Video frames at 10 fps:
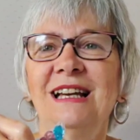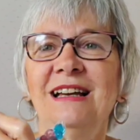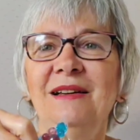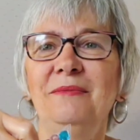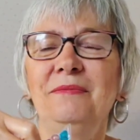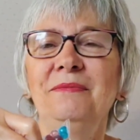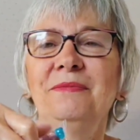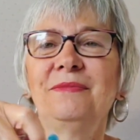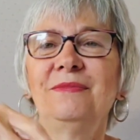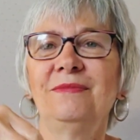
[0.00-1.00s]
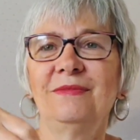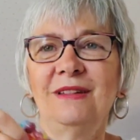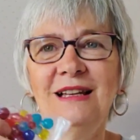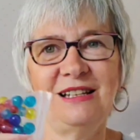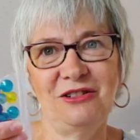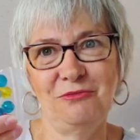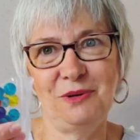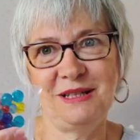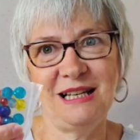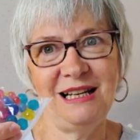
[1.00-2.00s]
I don't know,
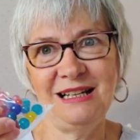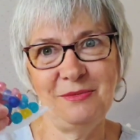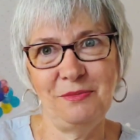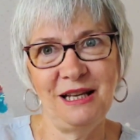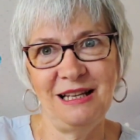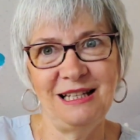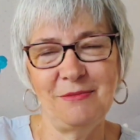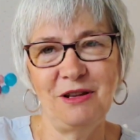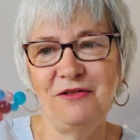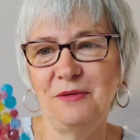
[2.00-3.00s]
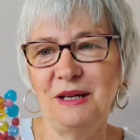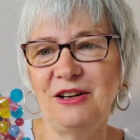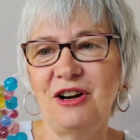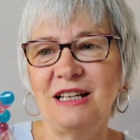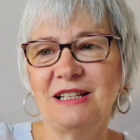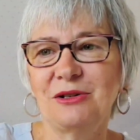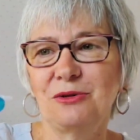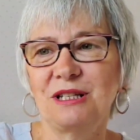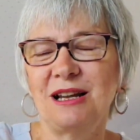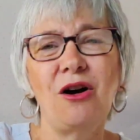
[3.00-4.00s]
perhaps I'll end up taking something for my
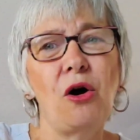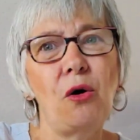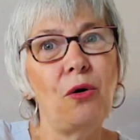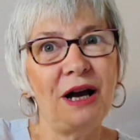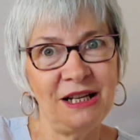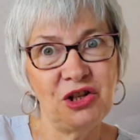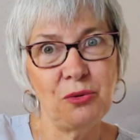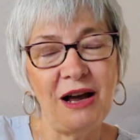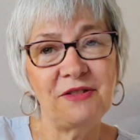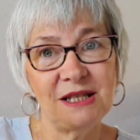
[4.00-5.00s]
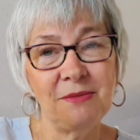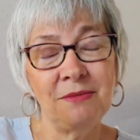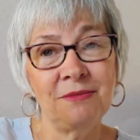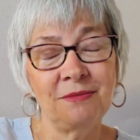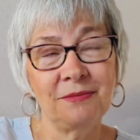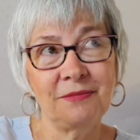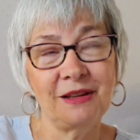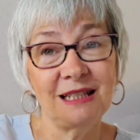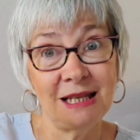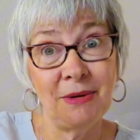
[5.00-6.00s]
granddaughter. Or I do have some
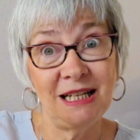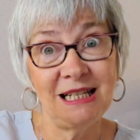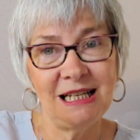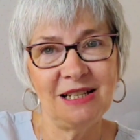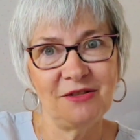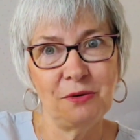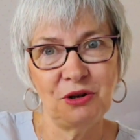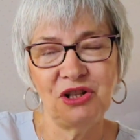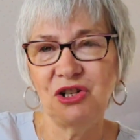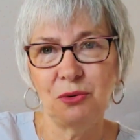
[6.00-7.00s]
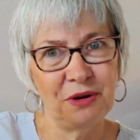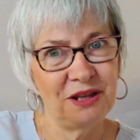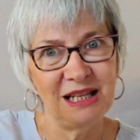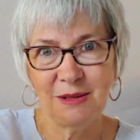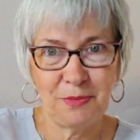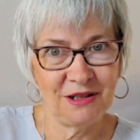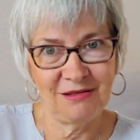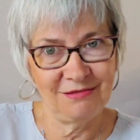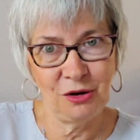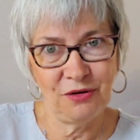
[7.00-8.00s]
ideas of what to do with these, but
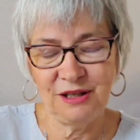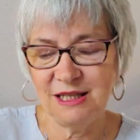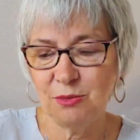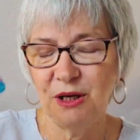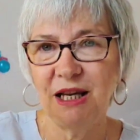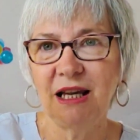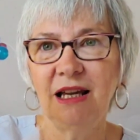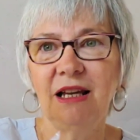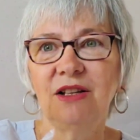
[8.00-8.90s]
not this week.